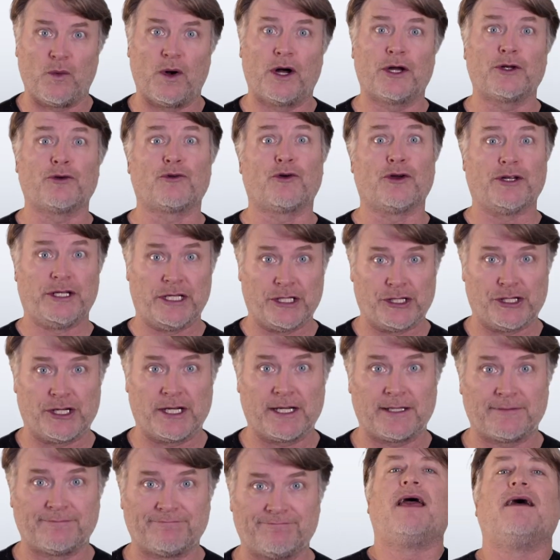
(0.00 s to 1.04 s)
while you're
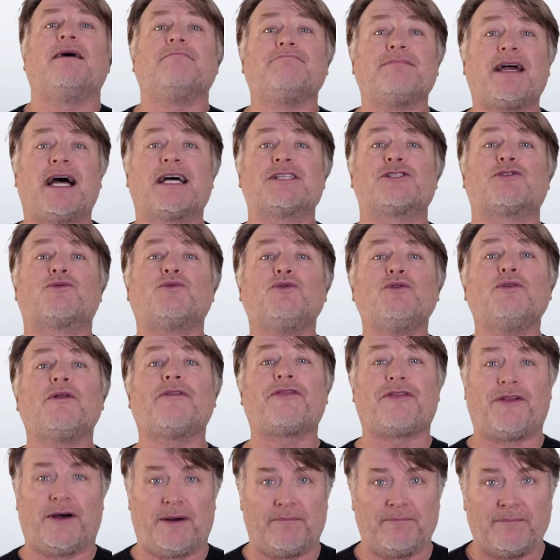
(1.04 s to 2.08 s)
auditioning. As a rule of
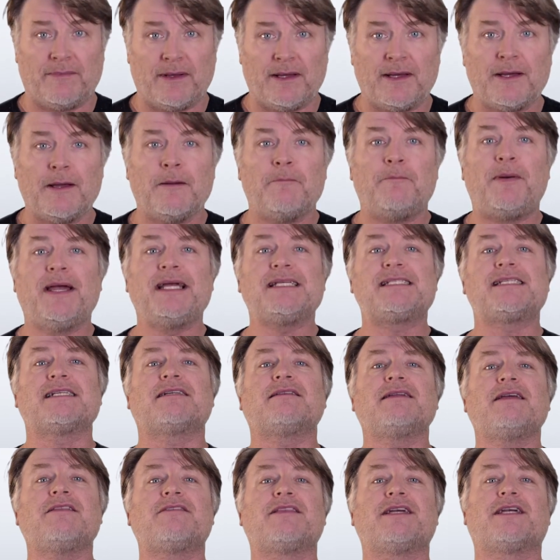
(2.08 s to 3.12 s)
thumb,
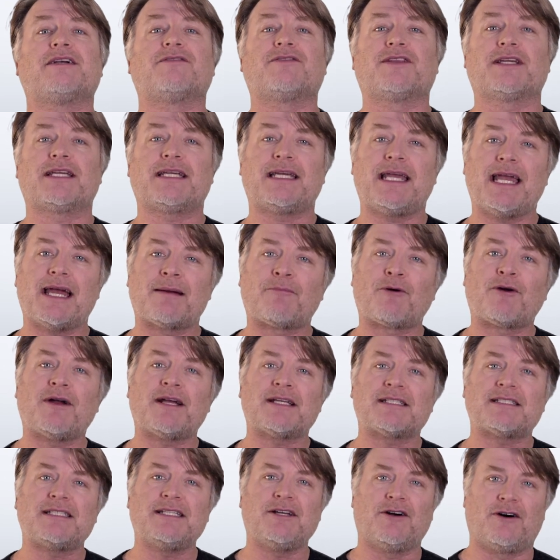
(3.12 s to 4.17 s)
basically think of the camera
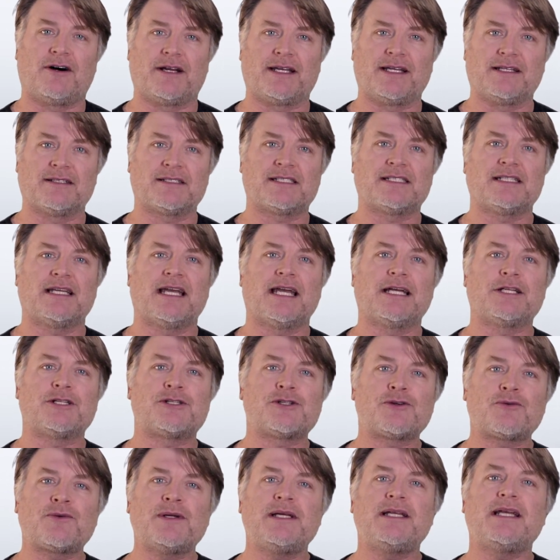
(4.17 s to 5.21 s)
as the audience and
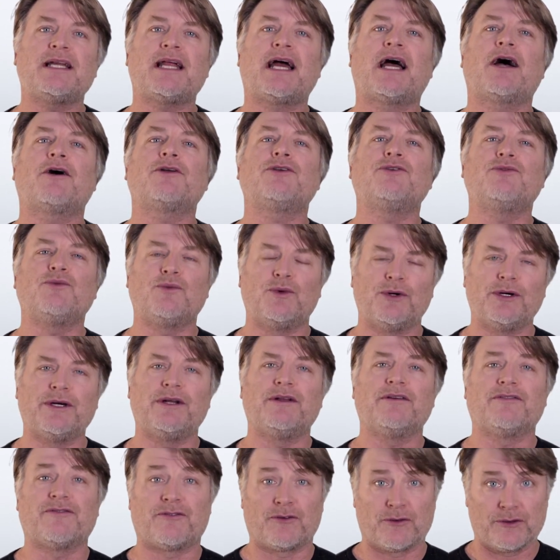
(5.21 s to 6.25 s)
treat it how you
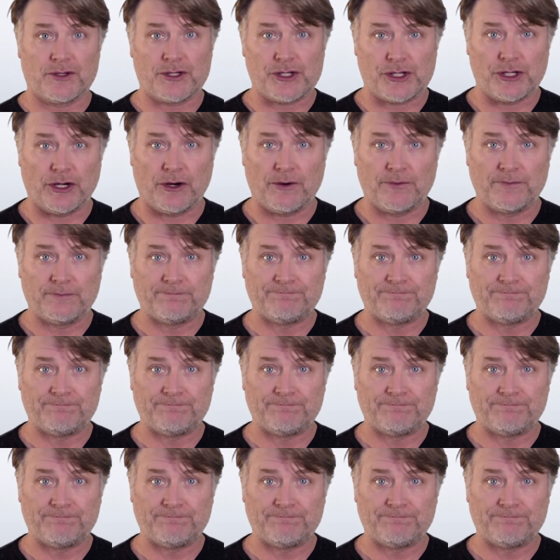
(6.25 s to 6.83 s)
would for the show.